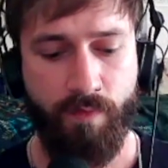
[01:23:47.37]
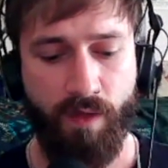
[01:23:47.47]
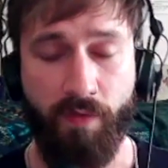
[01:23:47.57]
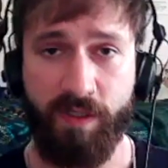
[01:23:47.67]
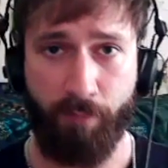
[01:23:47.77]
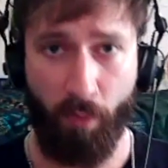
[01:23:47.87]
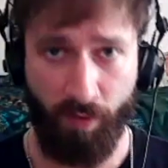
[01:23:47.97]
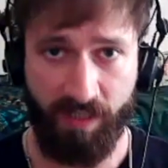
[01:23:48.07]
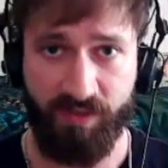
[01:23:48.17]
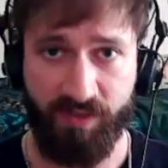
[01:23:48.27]
at this
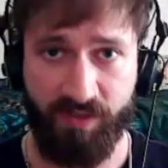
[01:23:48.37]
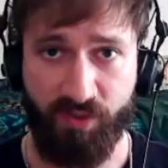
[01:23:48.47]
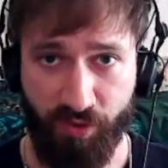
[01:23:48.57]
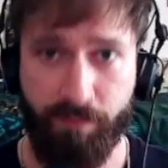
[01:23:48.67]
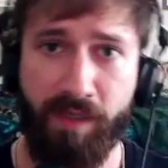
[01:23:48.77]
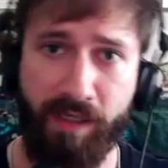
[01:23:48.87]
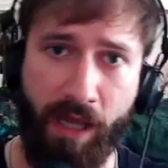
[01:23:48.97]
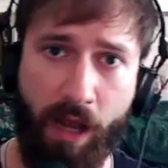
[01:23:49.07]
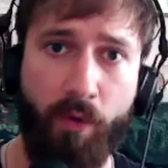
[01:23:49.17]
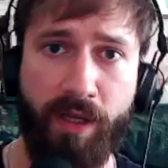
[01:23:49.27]
point, it's just me
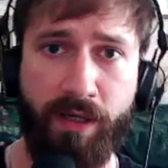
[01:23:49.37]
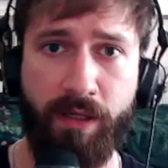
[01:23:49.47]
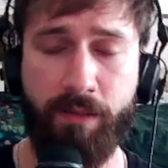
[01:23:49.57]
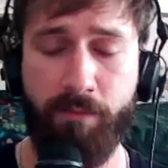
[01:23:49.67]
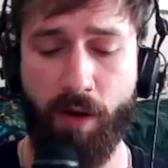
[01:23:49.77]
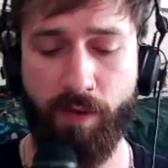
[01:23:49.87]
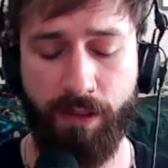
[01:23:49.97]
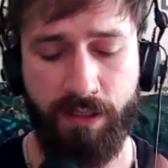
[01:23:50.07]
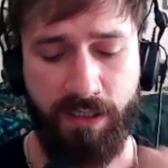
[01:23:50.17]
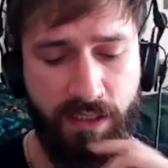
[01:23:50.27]
now in Moda.